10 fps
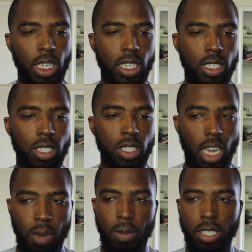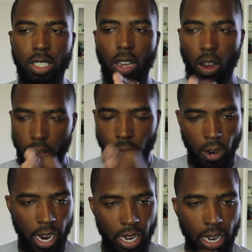his comments on
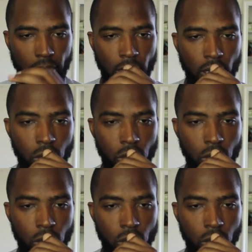Friday